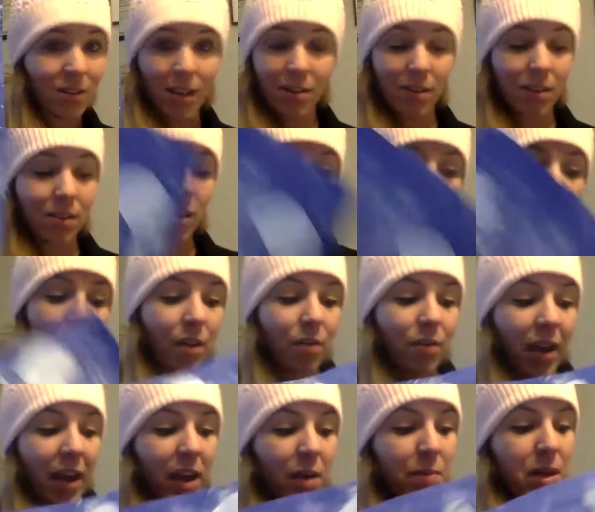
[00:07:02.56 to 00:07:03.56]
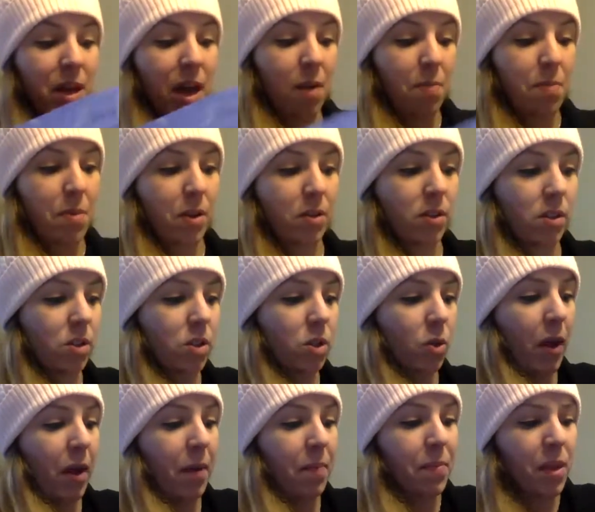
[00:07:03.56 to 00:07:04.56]
has a ton of ABA built
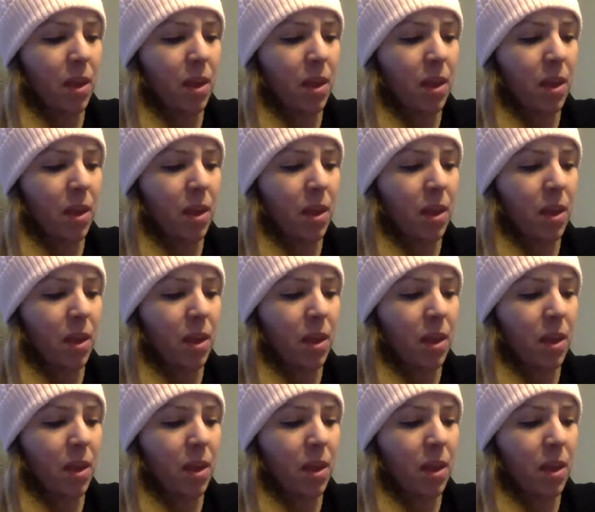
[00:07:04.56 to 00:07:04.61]
into it.